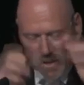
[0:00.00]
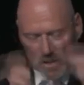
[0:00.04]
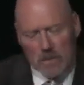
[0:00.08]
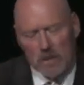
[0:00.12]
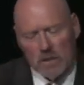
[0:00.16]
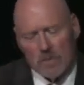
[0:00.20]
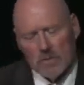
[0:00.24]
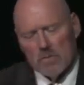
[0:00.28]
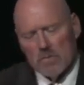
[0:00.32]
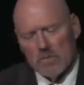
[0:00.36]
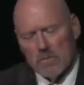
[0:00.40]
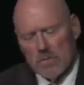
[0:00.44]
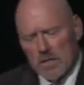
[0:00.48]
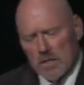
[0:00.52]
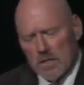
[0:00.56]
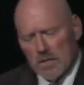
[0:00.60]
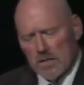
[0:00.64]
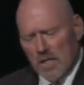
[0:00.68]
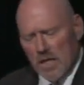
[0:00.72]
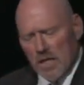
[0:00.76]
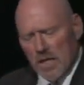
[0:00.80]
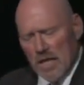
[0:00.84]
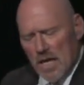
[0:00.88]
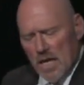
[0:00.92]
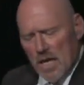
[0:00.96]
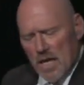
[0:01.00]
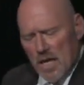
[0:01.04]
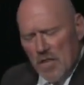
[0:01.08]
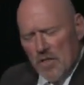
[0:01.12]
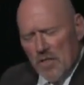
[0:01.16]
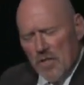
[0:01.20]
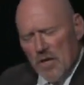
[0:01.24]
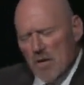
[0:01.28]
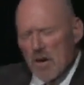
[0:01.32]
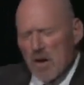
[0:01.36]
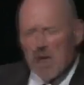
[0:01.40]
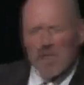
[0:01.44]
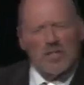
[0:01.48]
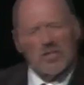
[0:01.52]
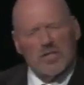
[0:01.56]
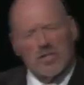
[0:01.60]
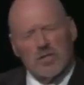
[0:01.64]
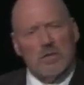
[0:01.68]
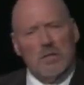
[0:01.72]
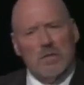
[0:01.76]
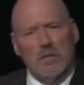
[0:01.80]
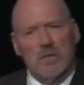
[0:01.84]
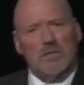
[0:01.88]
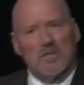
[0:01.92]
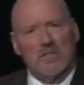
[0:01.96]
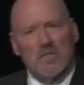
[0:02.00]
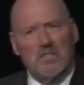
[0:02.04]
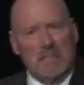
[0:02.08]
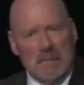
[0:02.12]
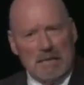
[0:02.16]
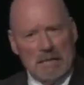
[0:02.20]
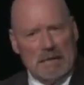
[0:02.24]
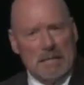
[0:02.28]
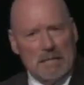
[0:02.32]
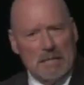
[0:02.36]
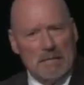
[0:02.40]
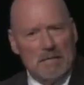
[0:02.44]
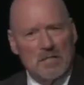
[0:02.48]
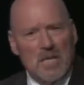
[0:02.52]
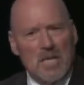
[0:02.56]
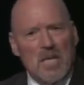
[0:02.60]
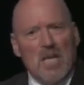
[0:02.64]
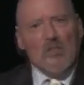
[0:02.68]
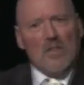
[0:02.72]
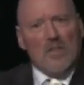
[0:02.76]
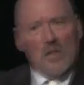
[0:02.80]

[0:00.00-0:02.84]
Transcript: In other words, there are certain sins,